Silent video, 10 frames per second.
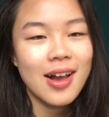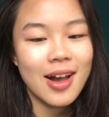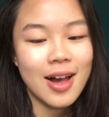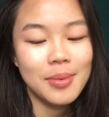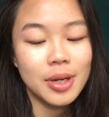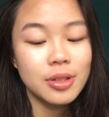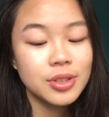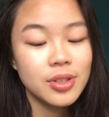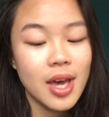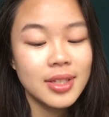I
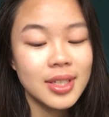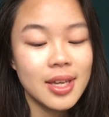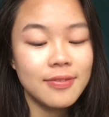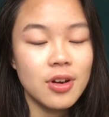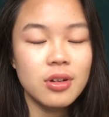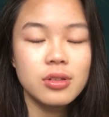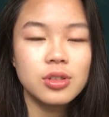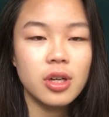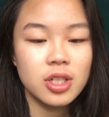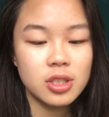also had to get photos,
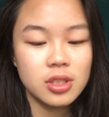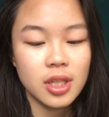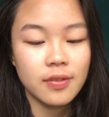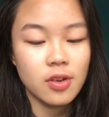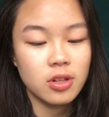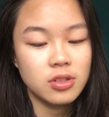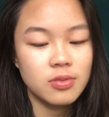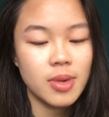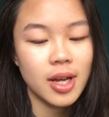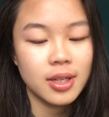so I just sent photos
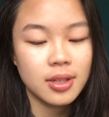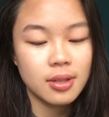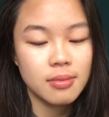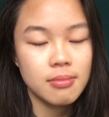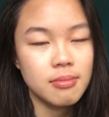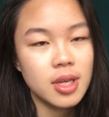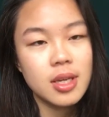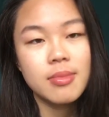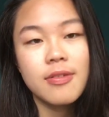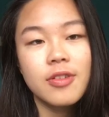of like me
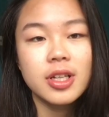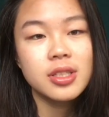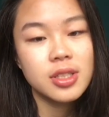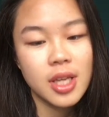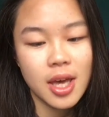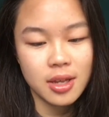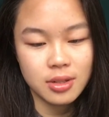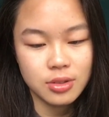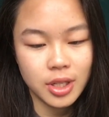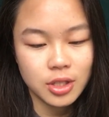and my friends
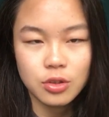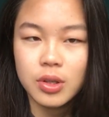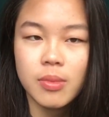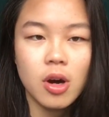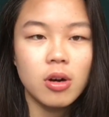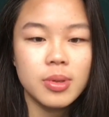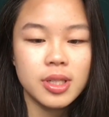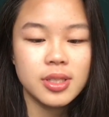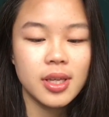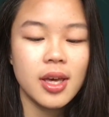and like doing my
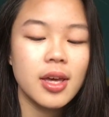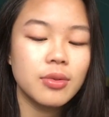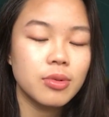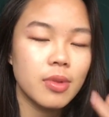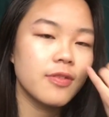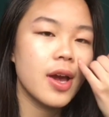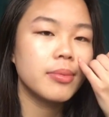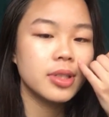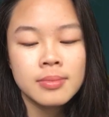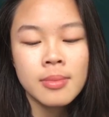hobbies and with my
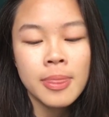family,